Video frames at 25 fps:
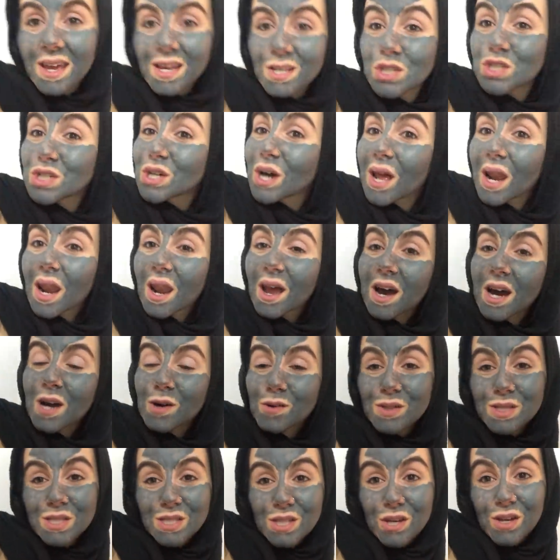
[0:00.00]
inshallah I
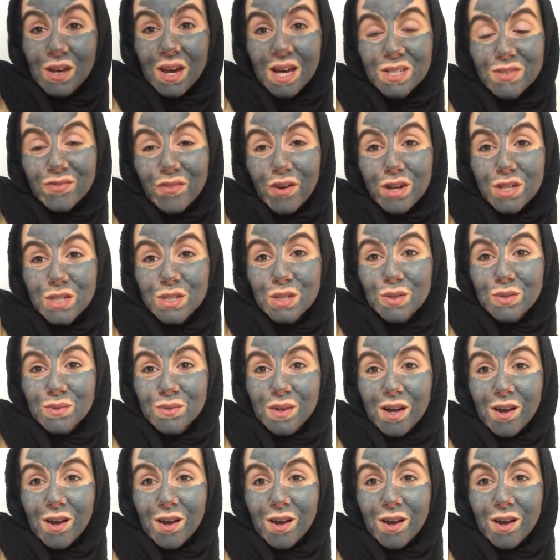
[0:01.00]
will see you guys very soon.